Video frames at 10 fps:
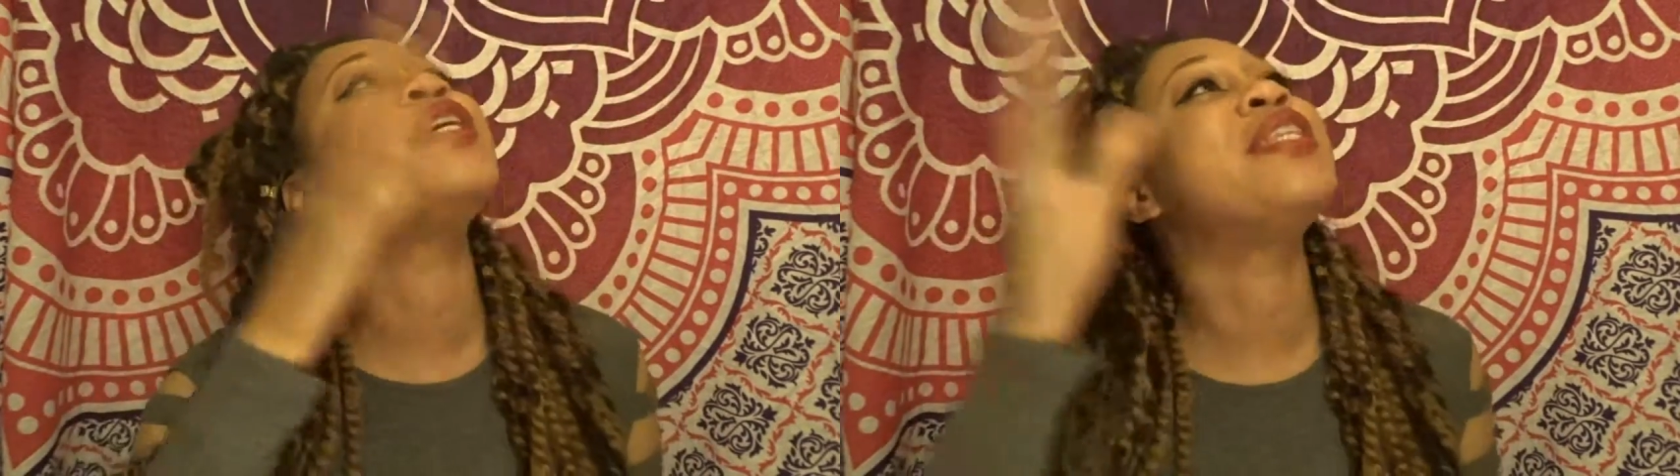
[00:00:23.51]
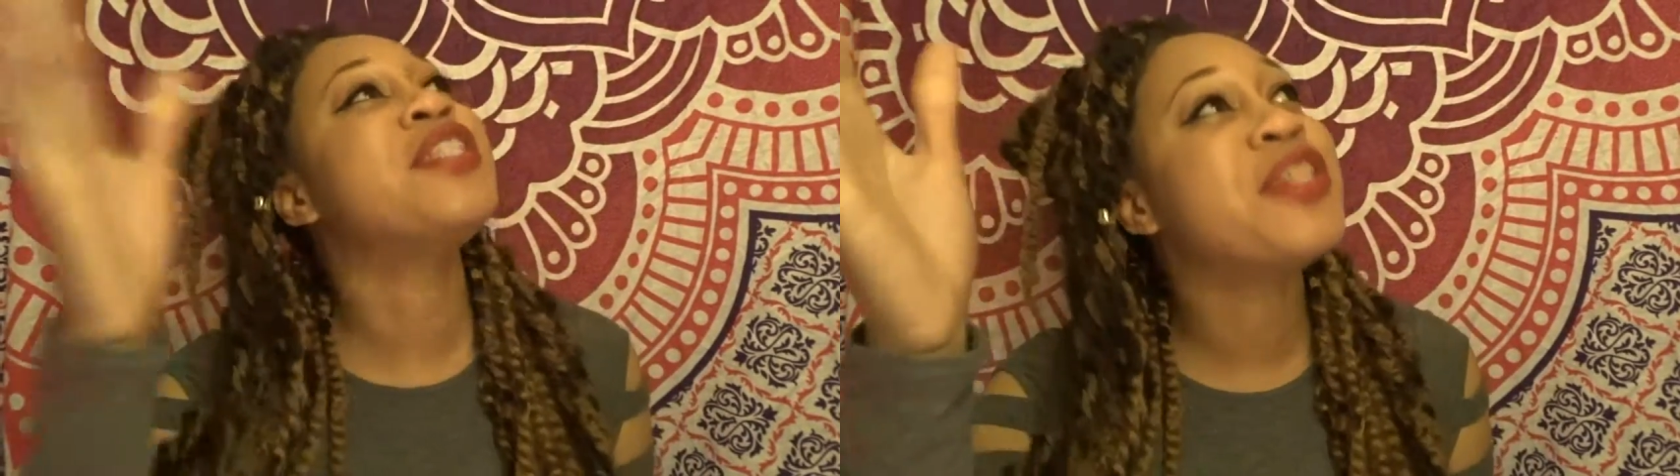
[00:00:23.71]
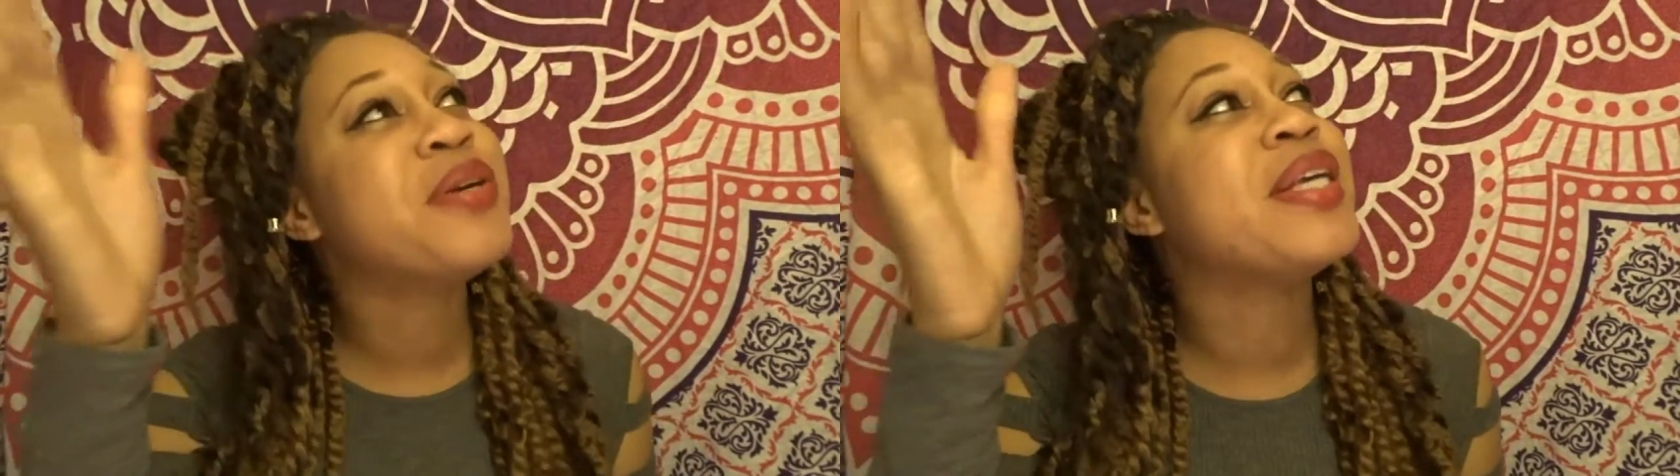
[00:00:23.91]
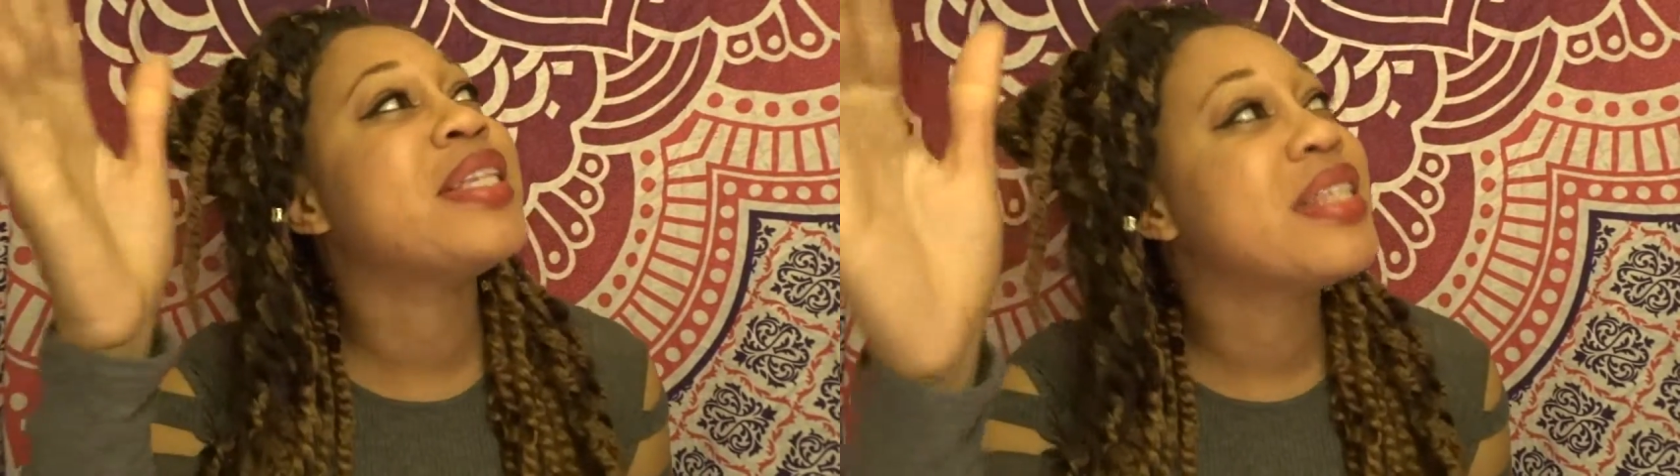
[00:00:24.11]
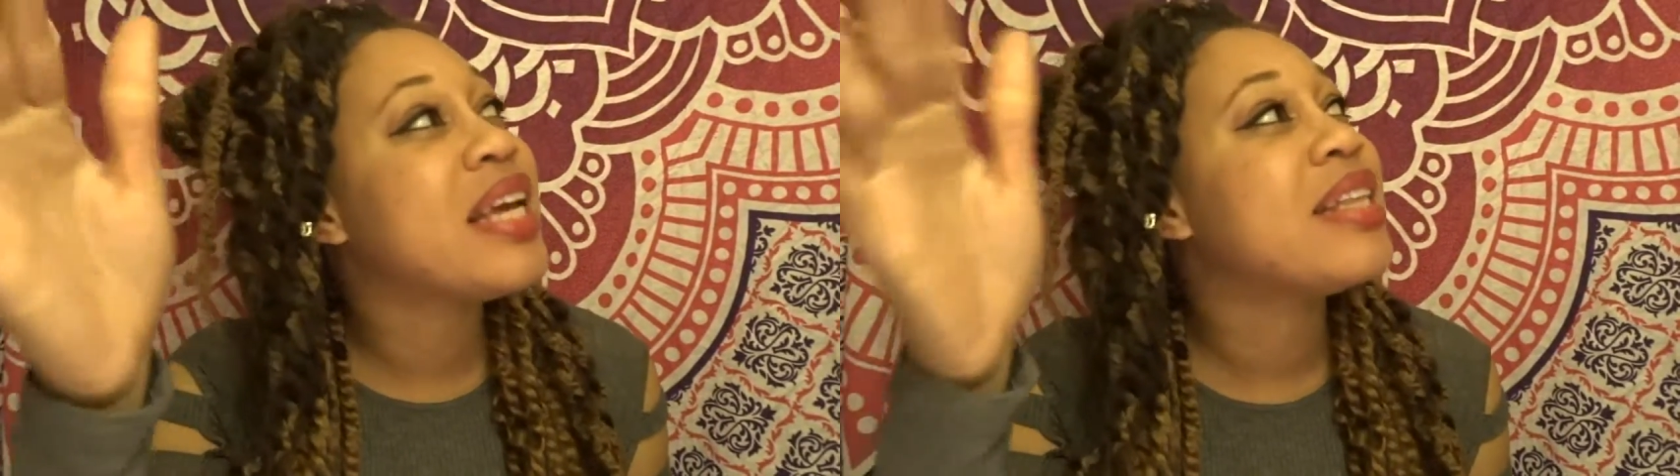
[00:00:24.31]

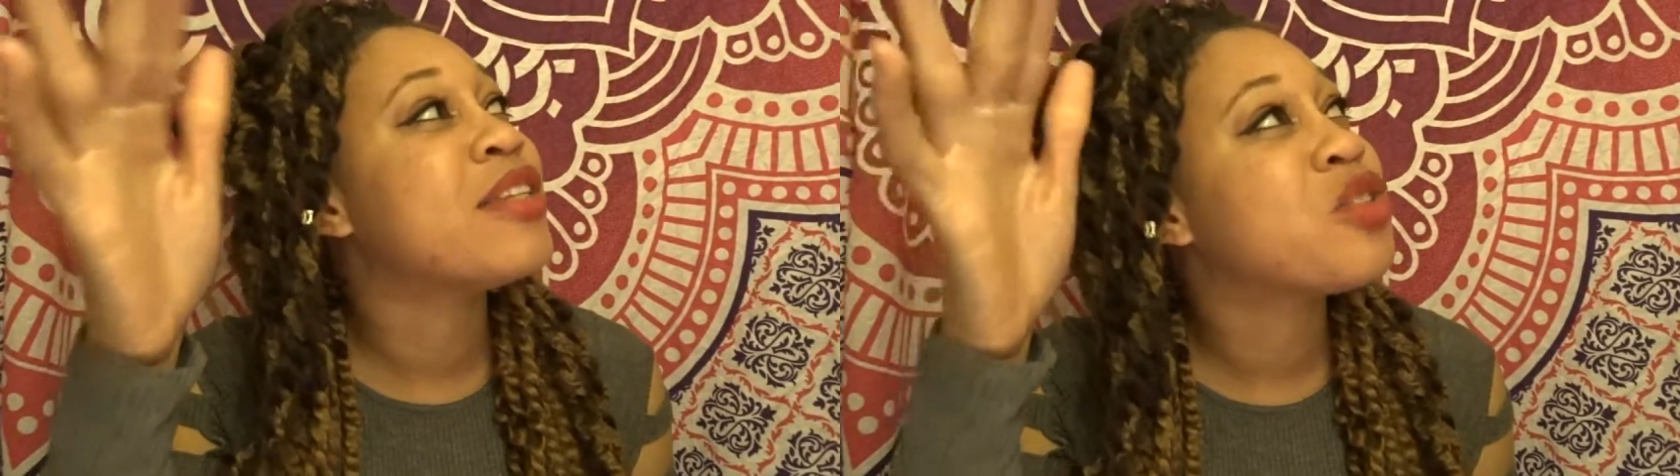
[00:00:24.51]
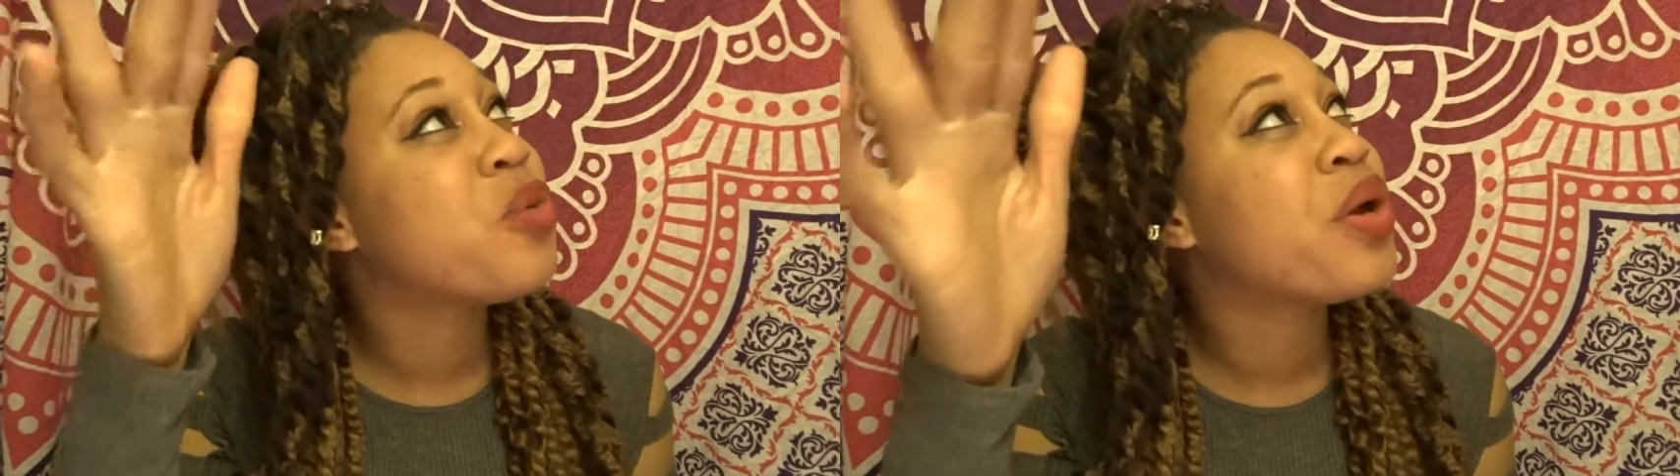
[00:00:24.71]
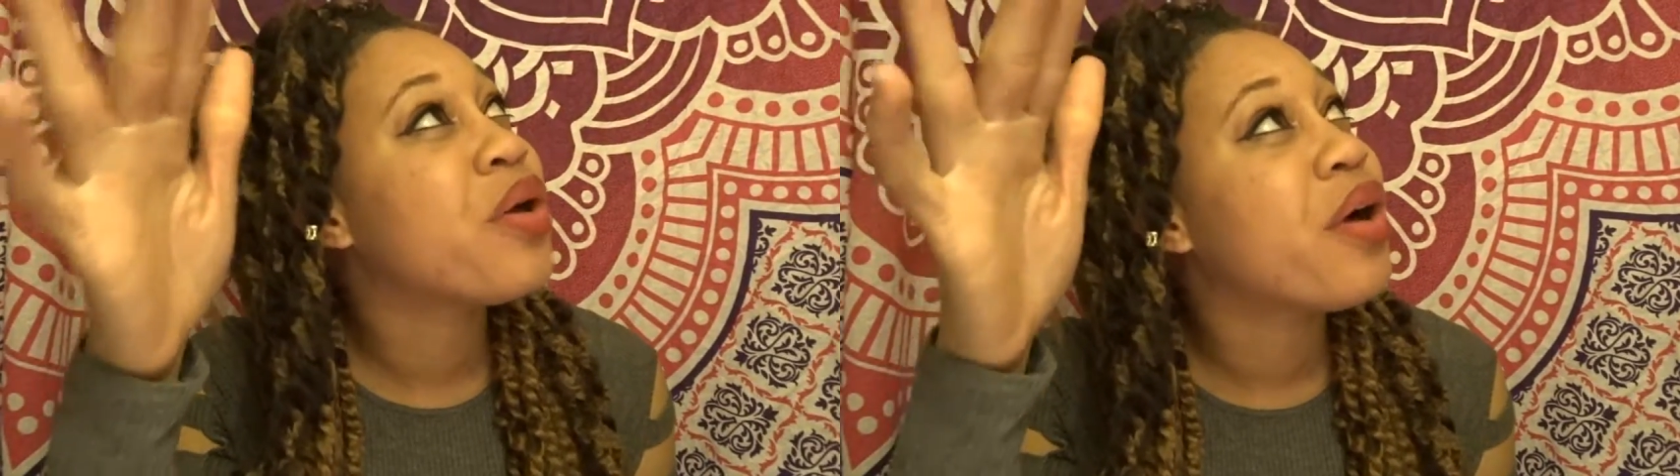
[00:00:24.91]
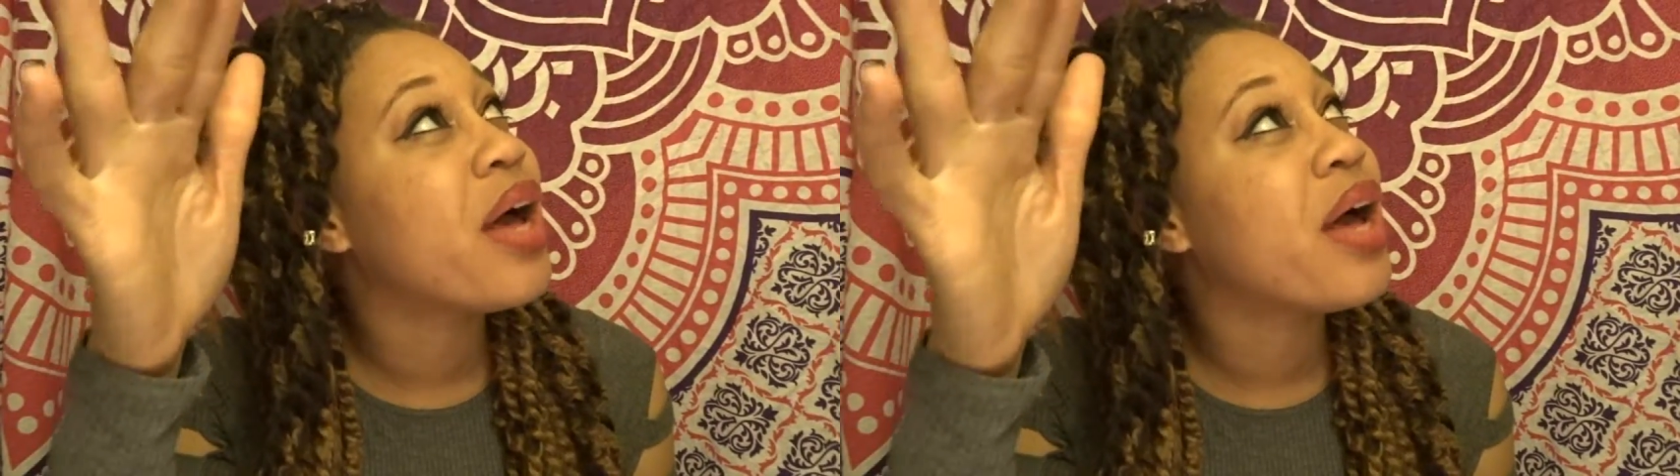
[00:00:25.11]
serious thing that's going on.